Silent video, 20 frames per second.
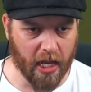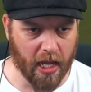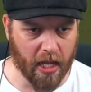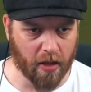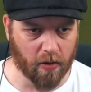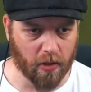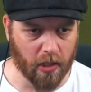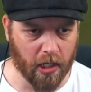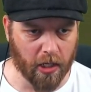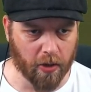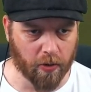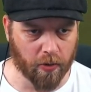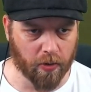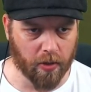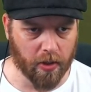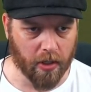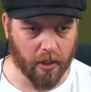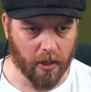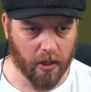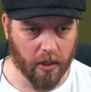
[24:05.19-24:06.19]
Aulu.
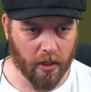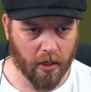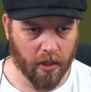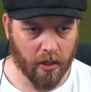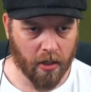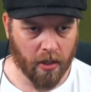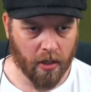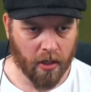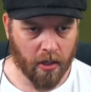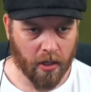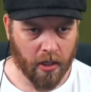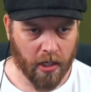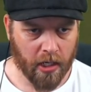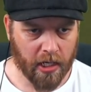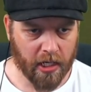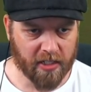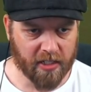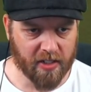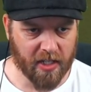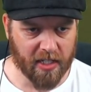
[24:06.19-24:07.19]

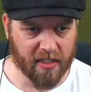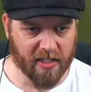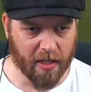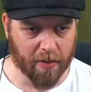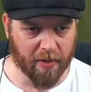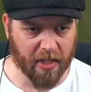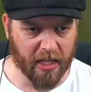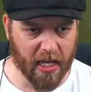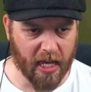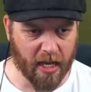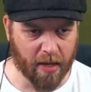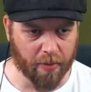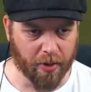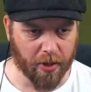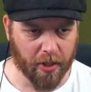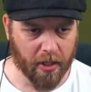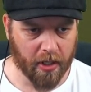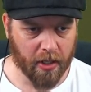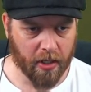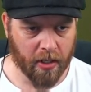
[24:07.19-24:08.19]
He set something up.
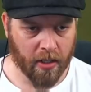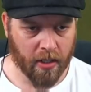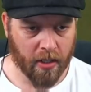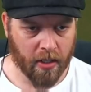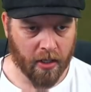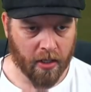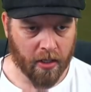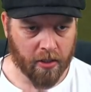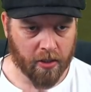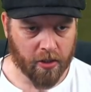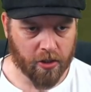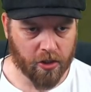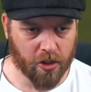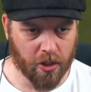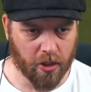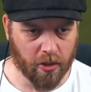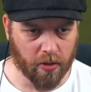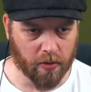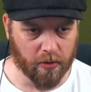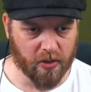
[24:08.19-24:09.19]

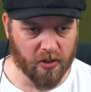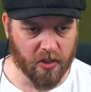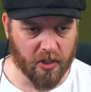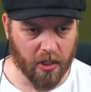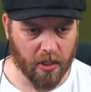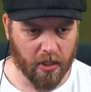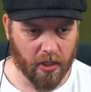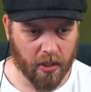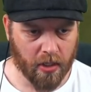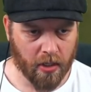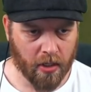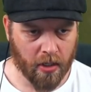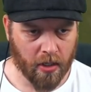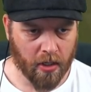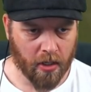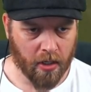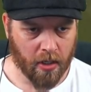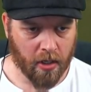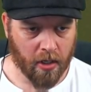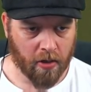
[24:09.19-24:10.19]
Schultz.
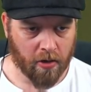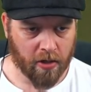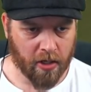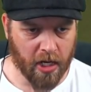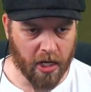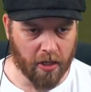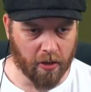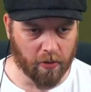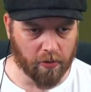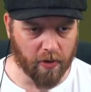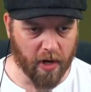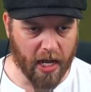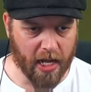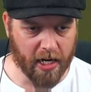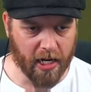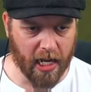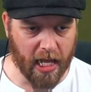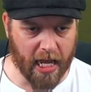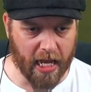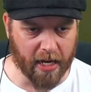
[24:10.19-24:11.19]
Nil,
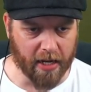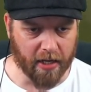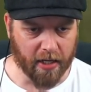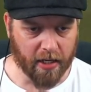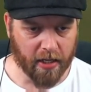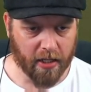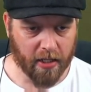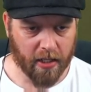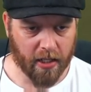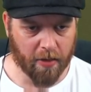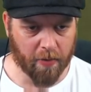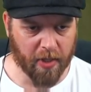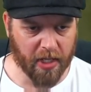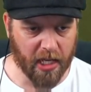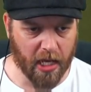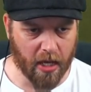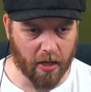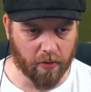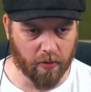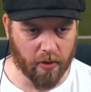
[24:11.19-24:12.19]
run, lad. There we
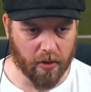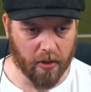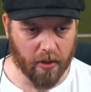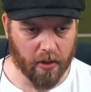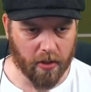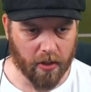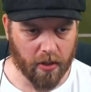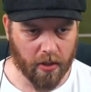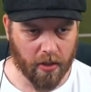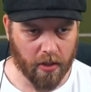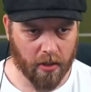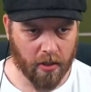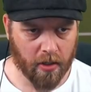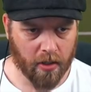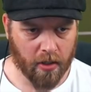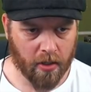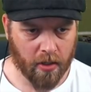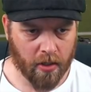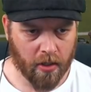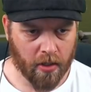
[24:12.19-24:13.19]
go.
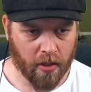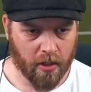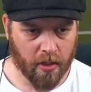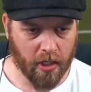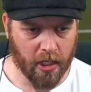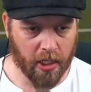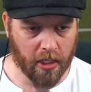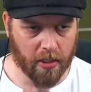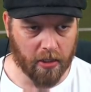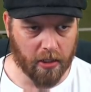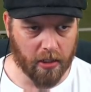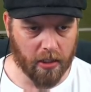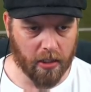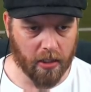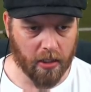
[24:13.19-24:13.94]
Nil.